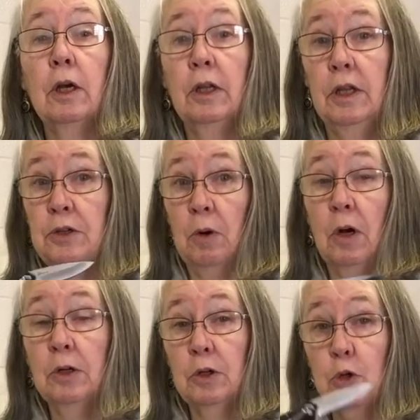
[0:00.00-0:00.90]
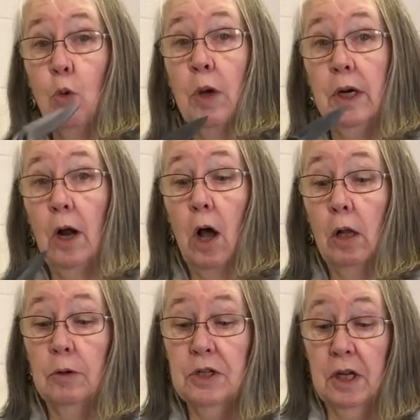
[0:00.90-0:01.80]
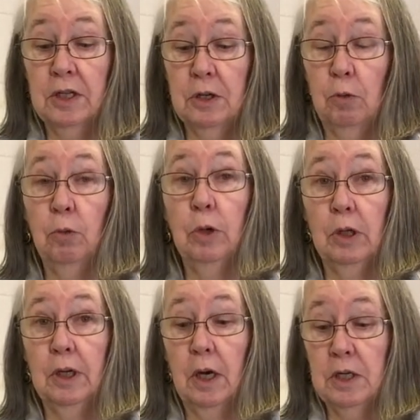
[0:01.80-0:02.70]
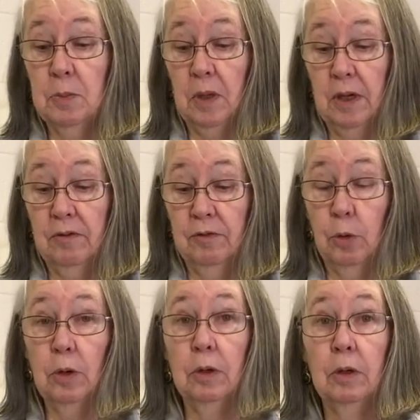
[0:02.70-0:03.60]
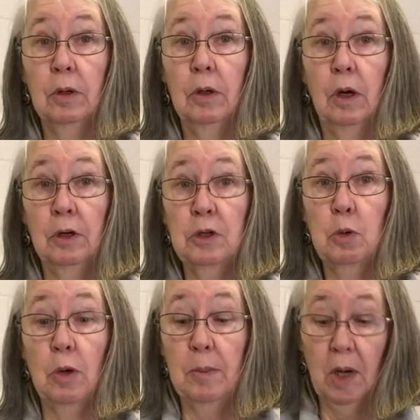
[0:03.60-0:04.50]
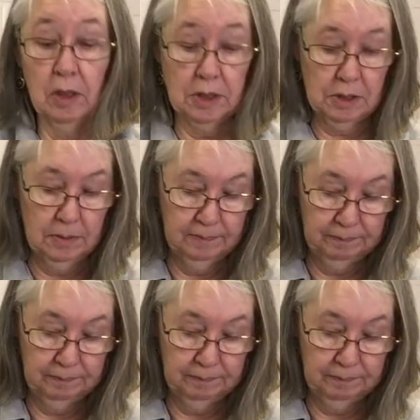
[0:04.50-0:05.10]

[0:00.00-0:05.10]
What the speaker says: These are under $20. It's a really nice blade for under 20 bucks.